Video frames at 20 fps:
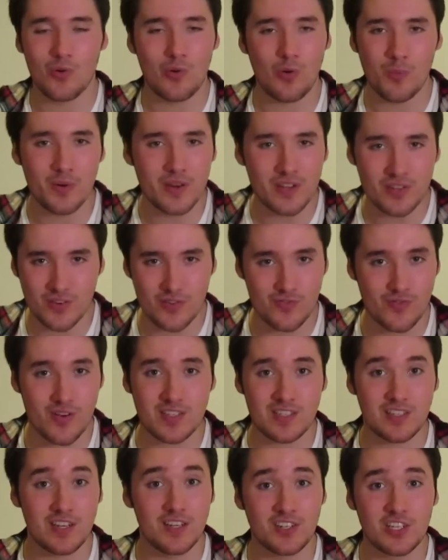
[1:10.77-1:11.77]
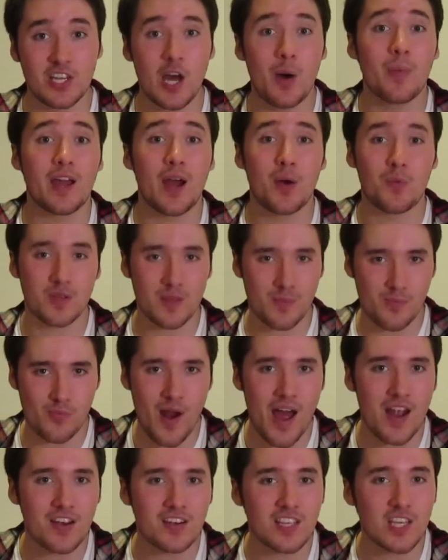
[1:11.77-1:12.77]
or Bertrand Russell and coming up with a
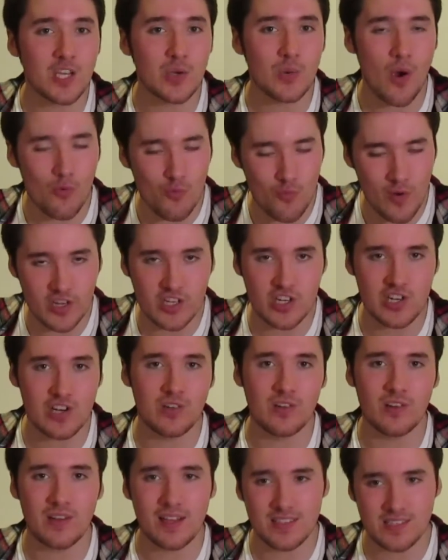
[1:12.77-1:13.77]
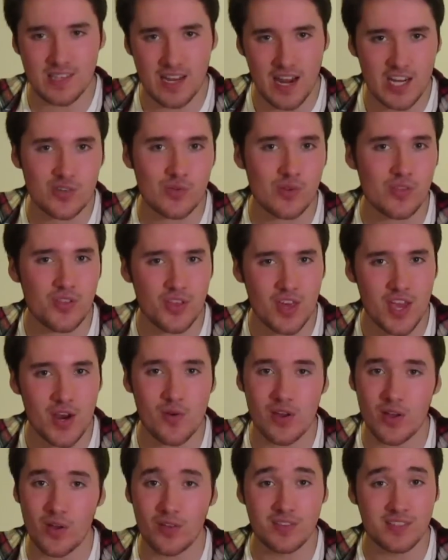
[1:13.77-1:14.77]
brand new original intellectual
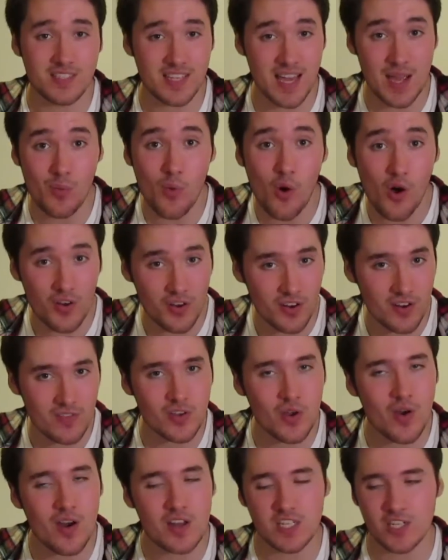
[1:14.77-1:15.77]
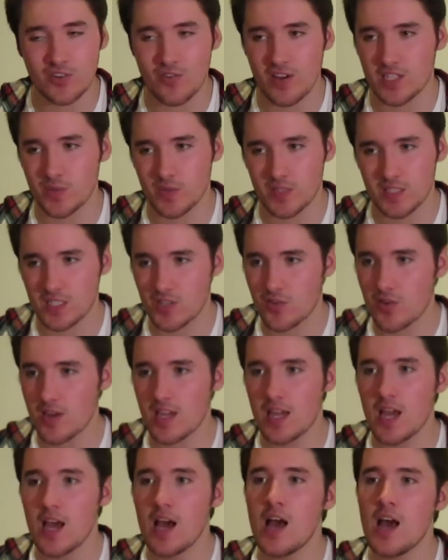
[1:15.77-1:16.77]
theory on day one of your undergraduate degree.